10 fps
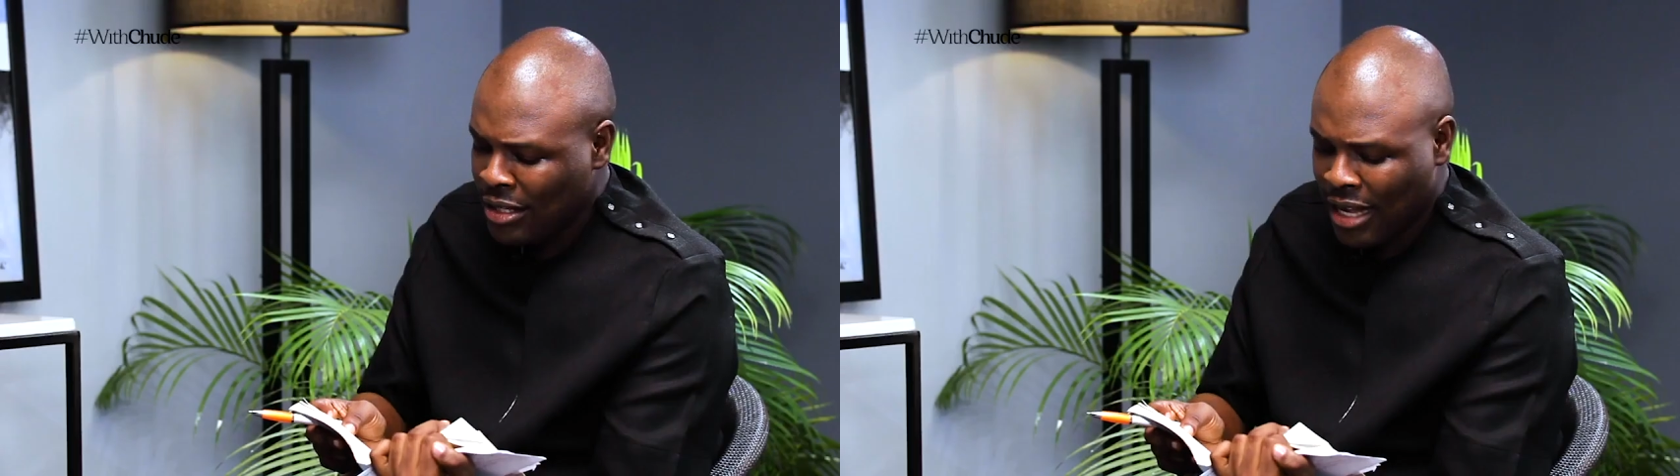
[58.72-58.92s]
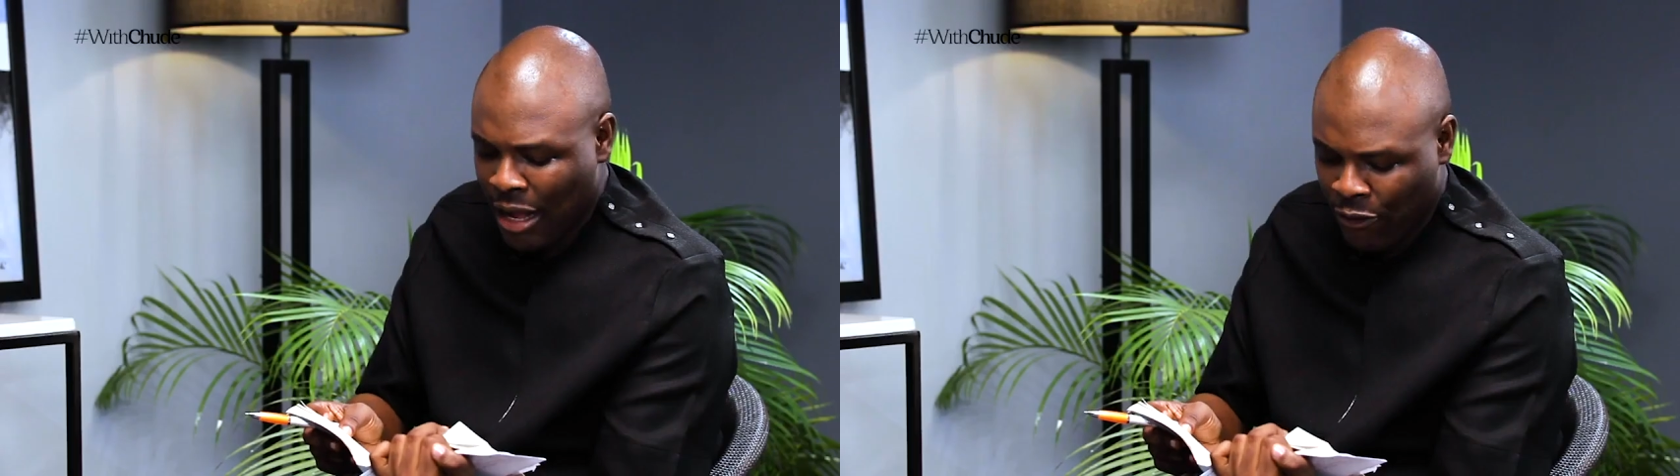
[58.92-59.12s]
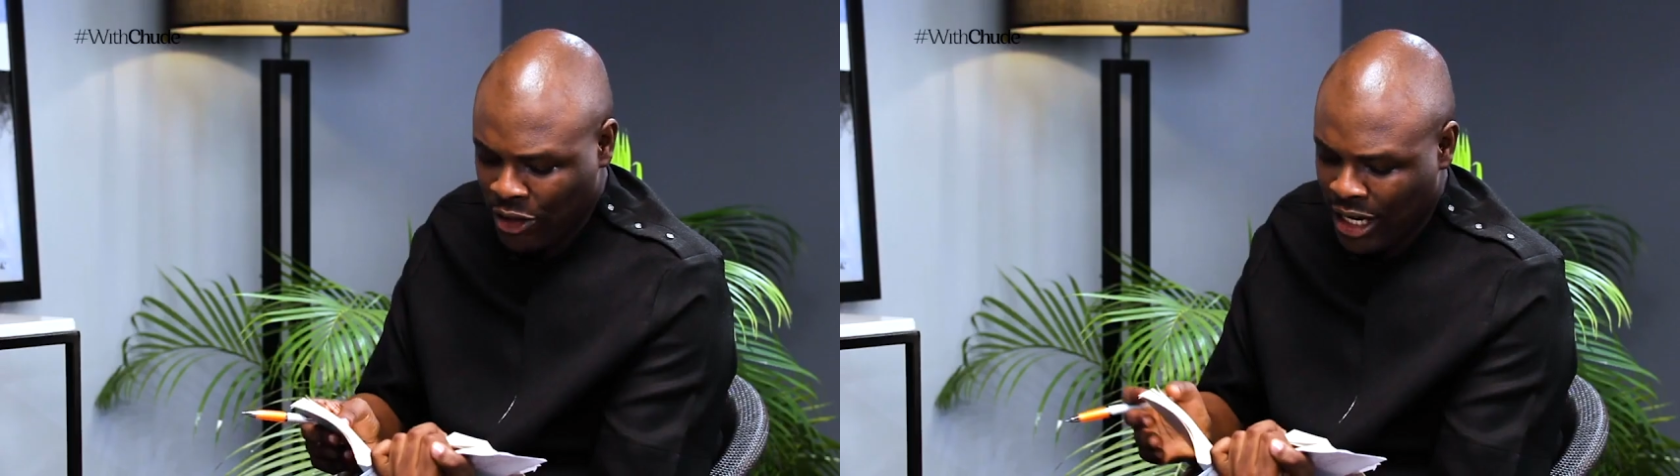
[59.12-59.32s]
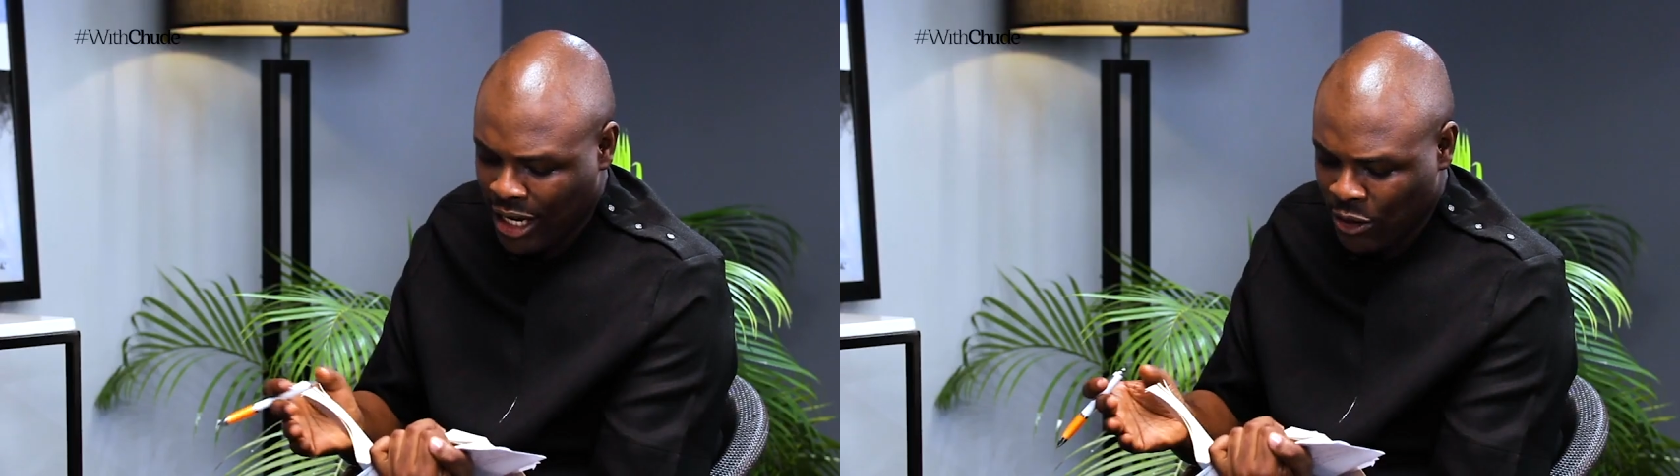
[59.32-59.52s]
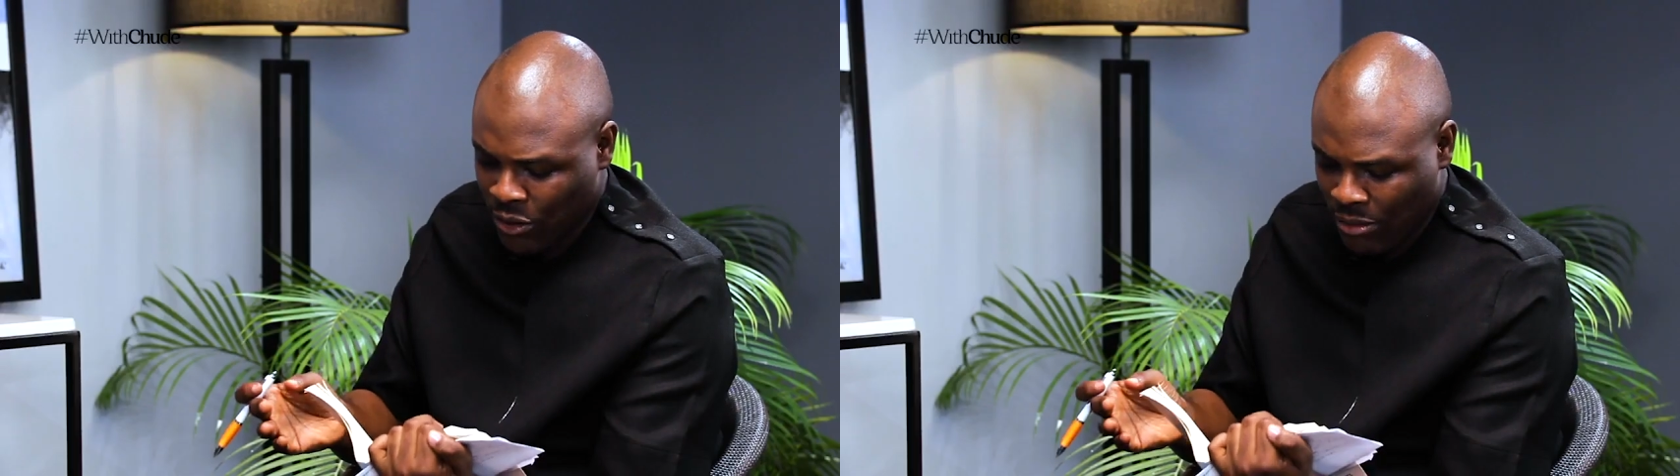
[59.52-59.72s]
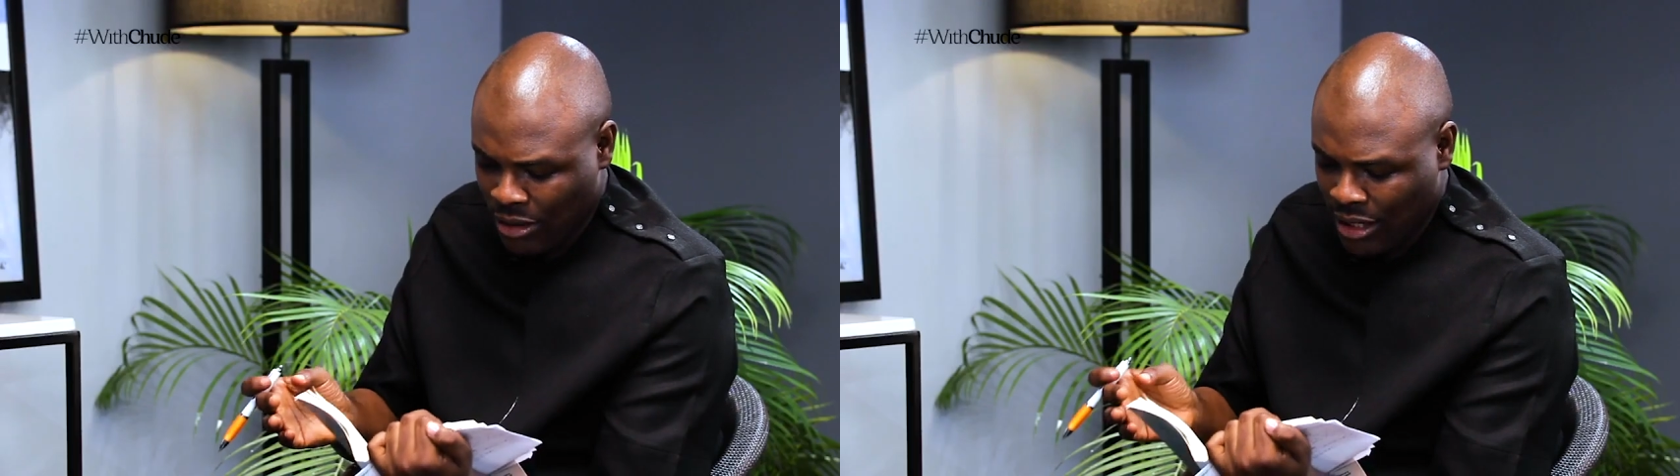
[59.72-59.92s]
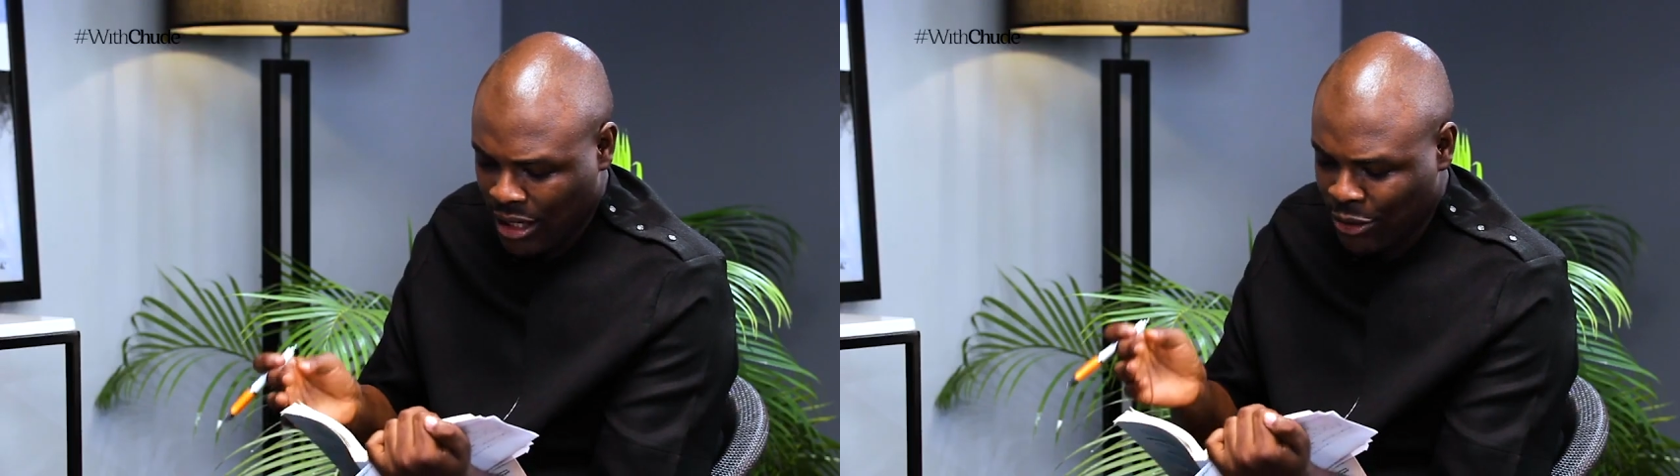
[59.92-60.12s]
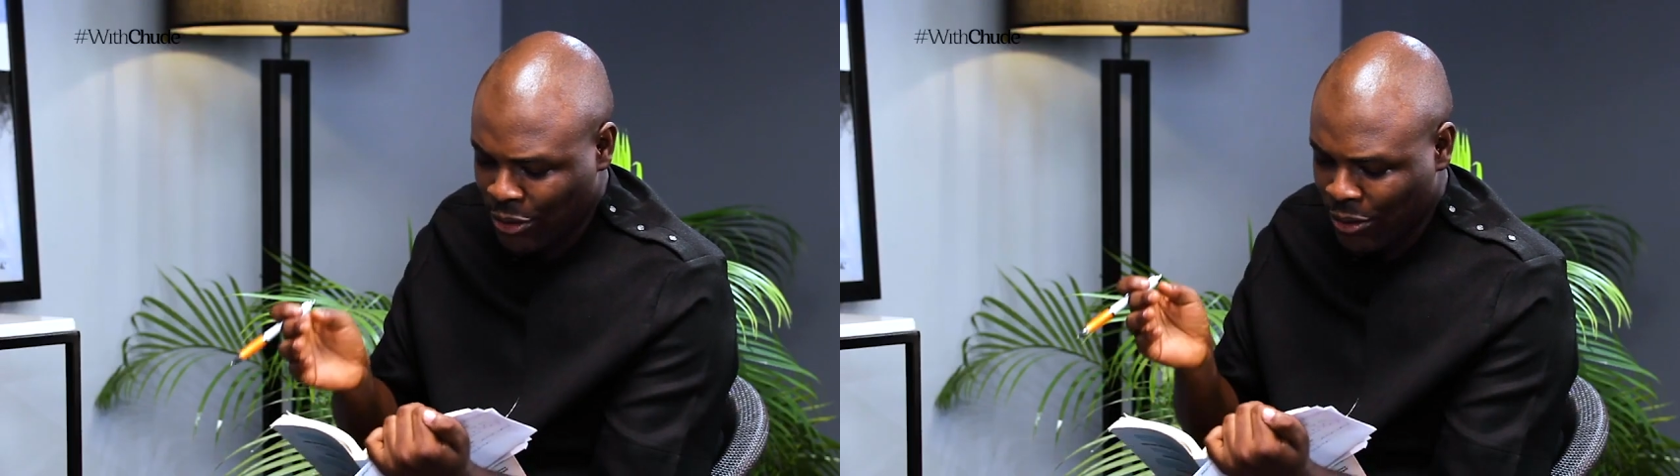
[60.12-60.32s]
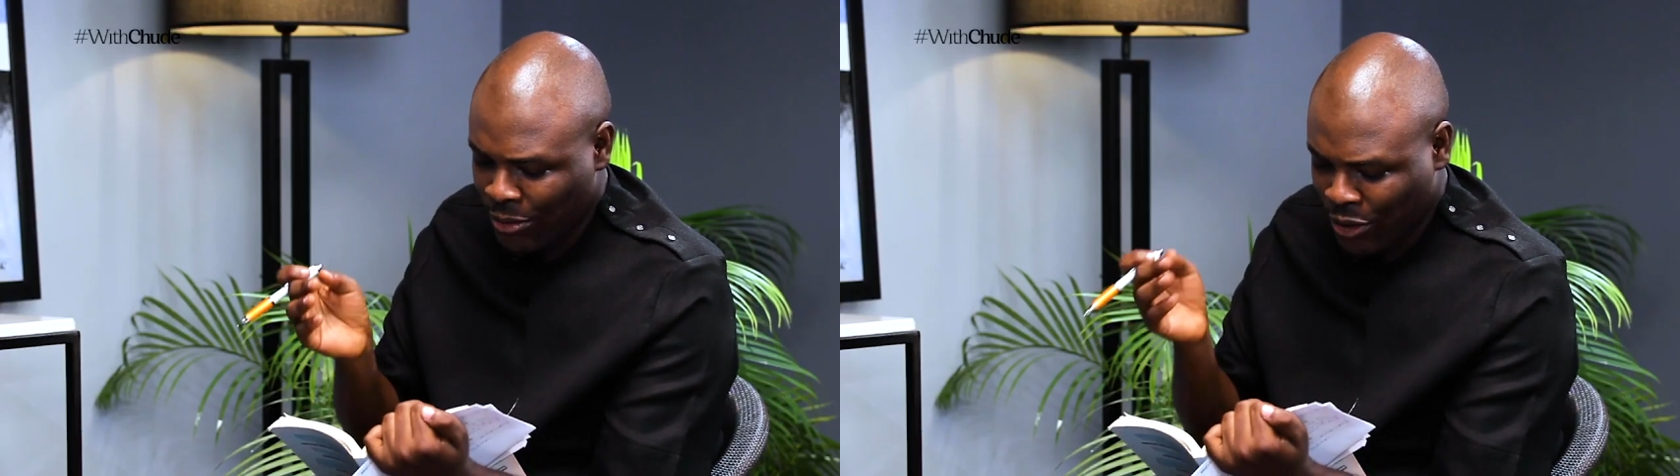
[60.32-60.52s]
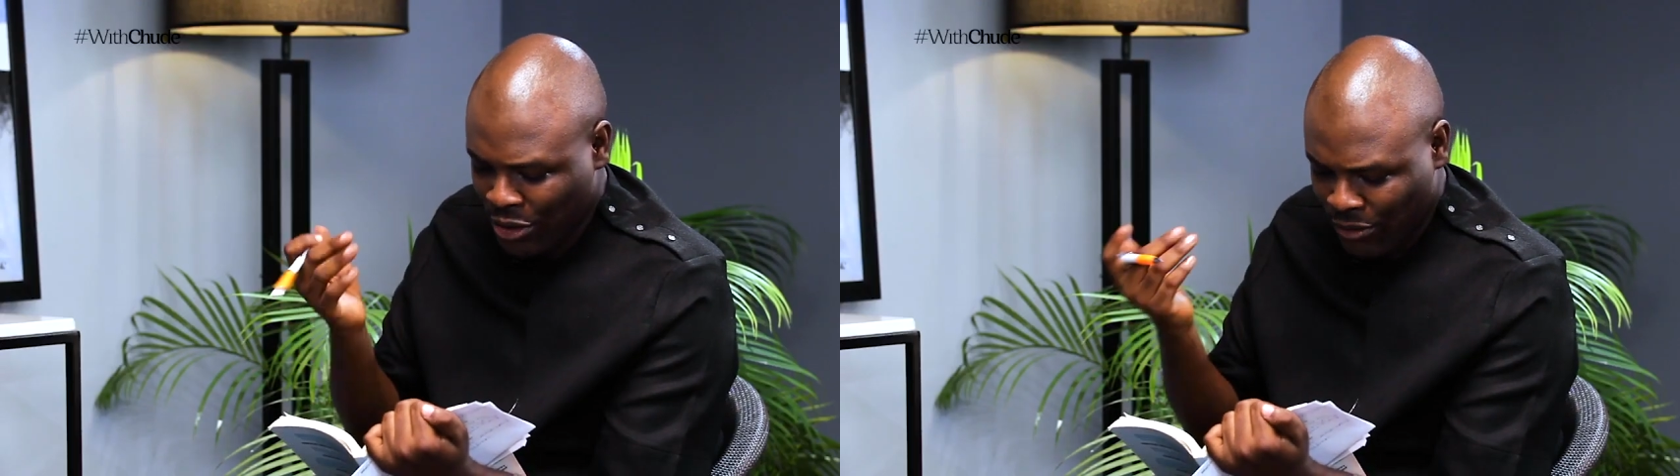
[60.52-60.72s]
So unfortunately, I can't talk about that, you know,
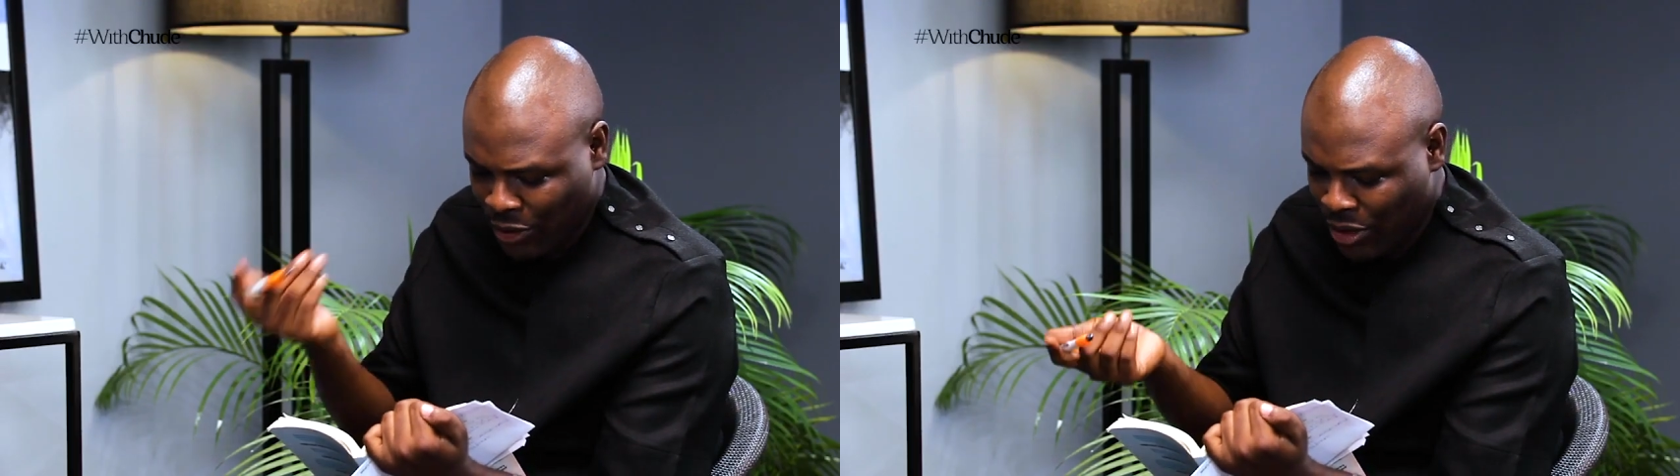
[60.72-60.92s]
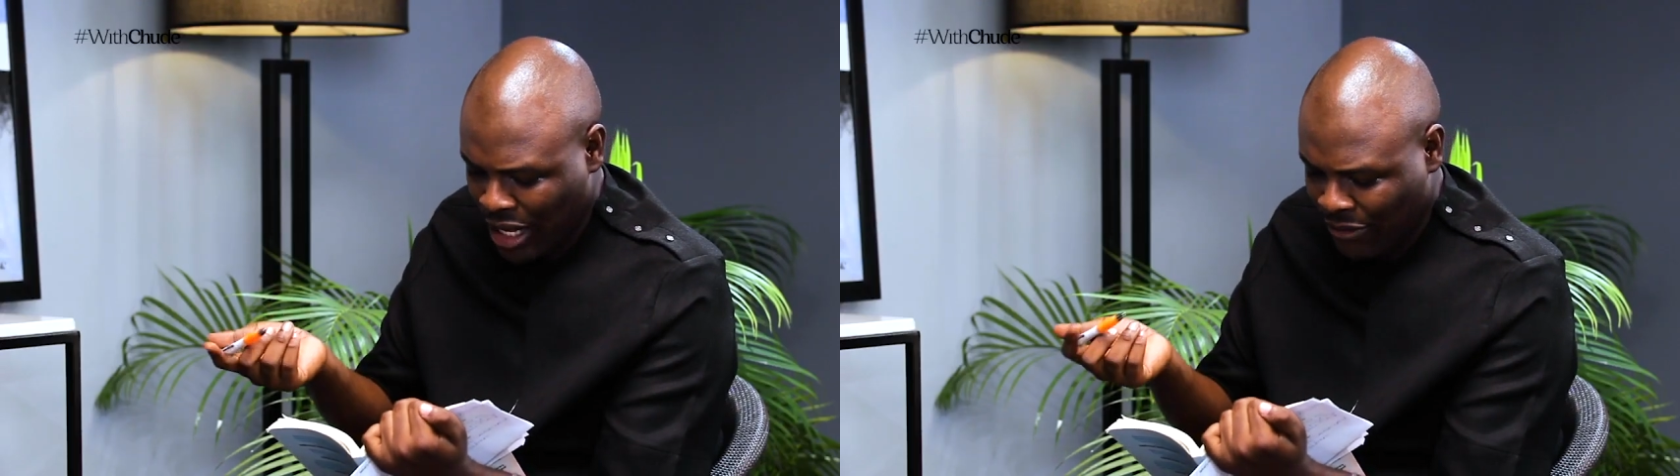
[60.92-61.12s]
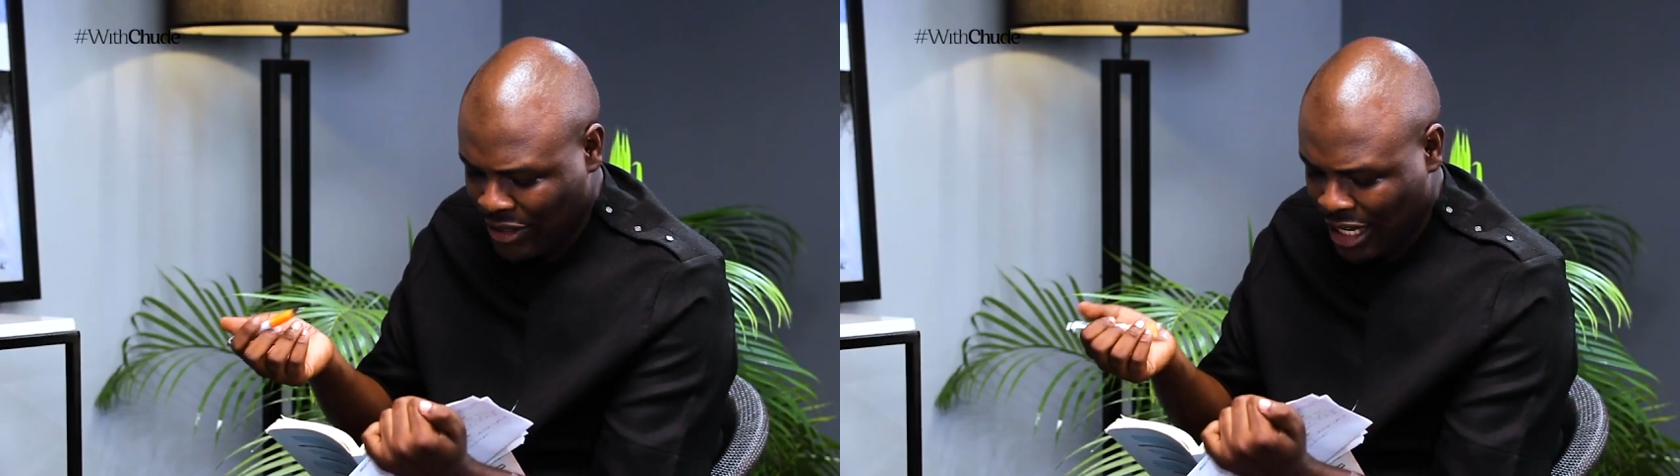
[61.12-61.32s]
because we don't have